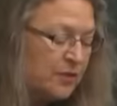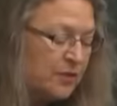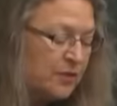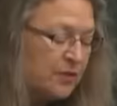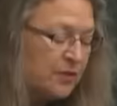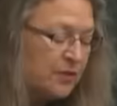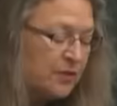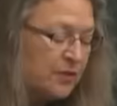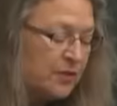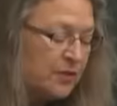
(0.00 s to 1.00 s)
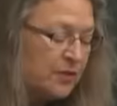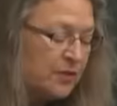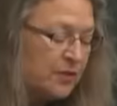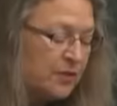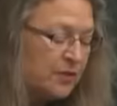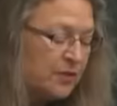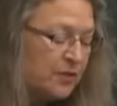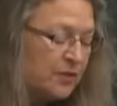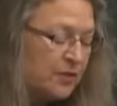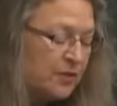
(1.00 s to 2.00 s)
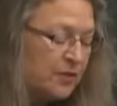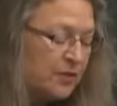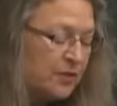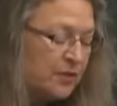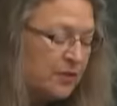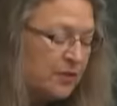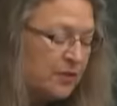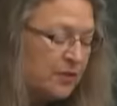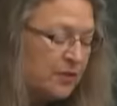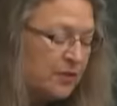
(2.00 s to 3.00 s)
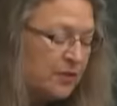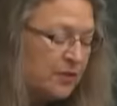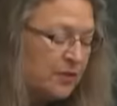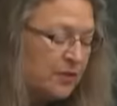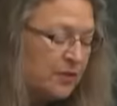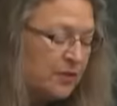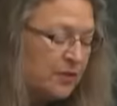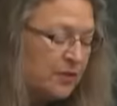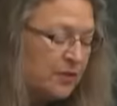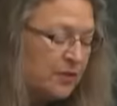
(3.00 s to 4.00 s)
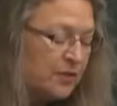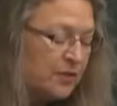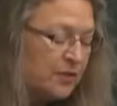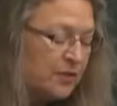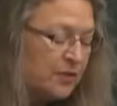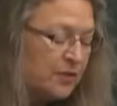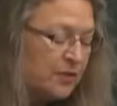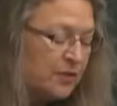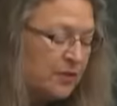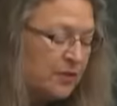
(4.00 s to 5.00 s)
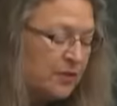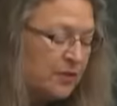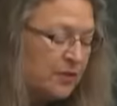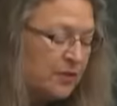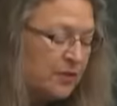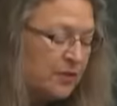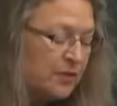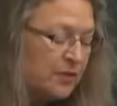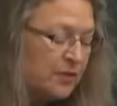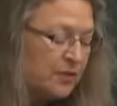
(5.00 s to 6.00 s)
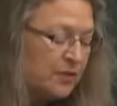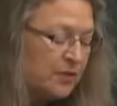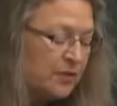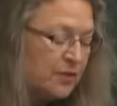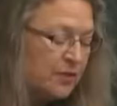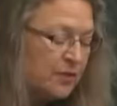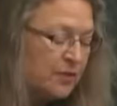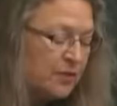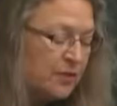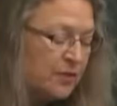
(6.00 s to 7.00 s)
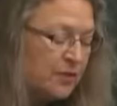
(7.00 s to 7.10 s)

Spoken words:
No words are spoken by the person on screen.